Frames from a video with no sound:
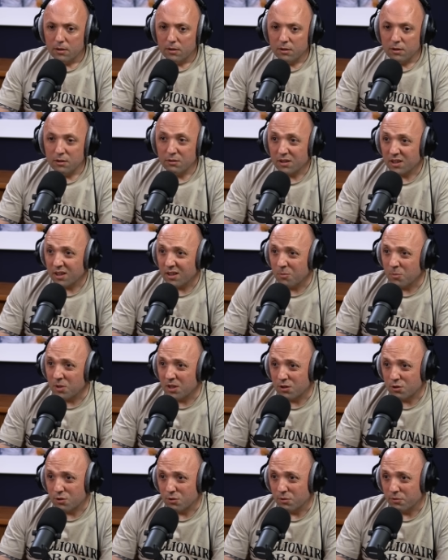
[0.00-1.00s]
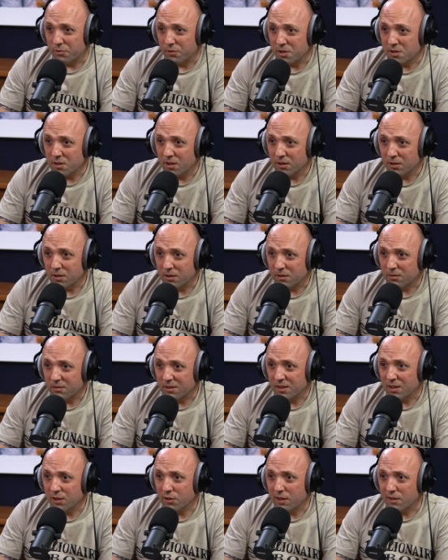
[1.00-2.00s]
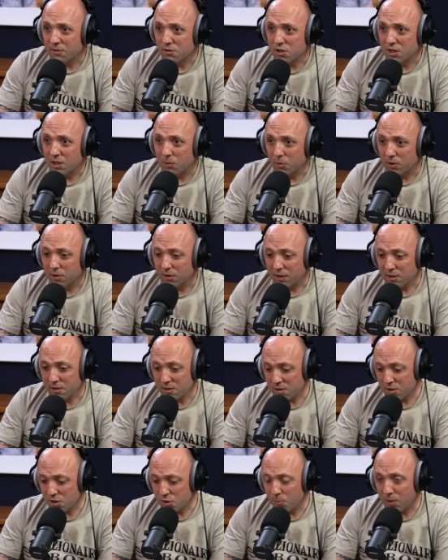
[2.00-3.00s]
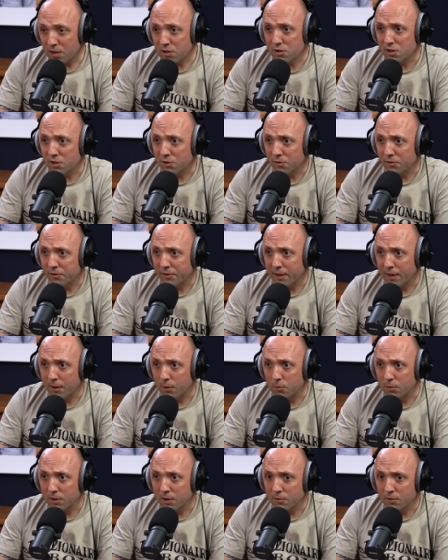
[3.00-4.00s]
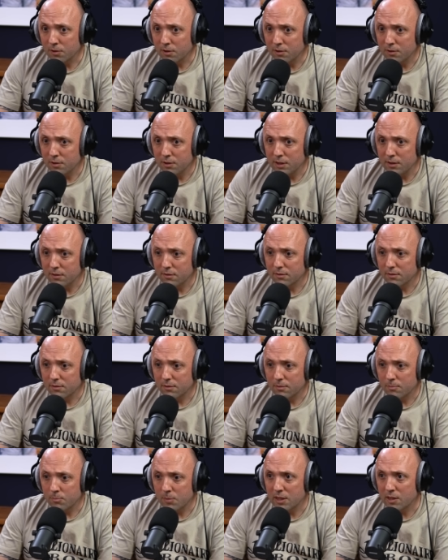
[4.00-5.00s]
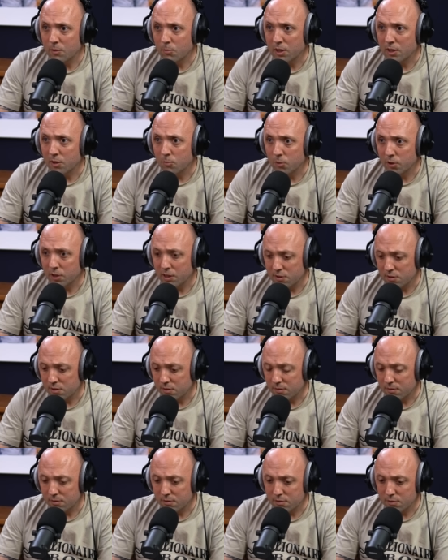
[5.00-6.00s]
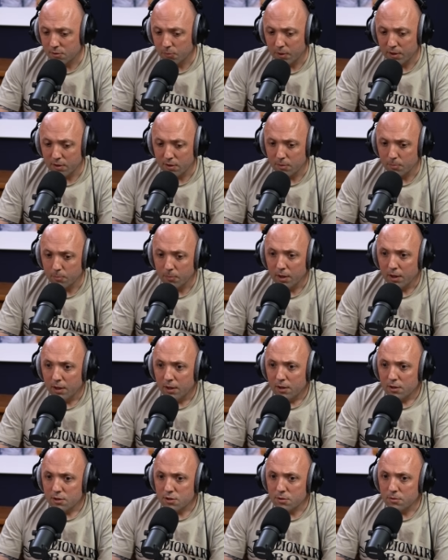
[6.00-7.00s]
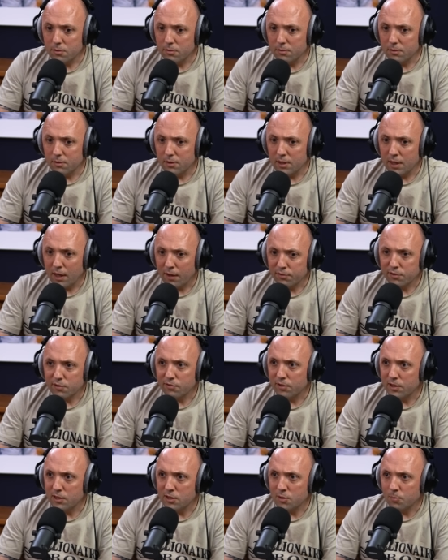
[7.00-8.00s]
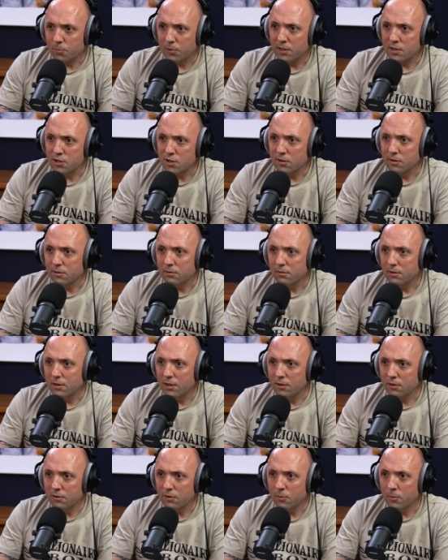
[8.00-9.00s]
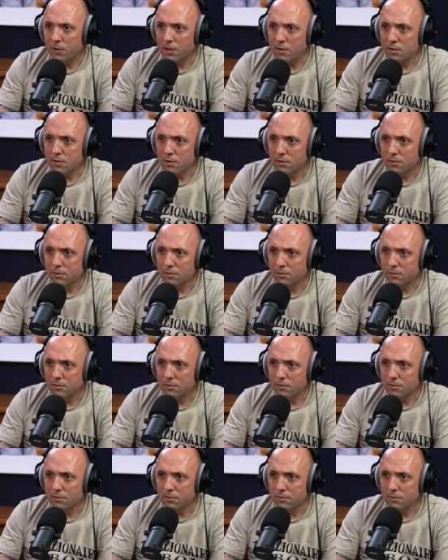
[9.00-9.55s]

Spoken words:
you're not going to get many trophies, are you, in the grand scheme of things? And especially not now that you need mega money to win them. So you have to find your pleasure in other ways.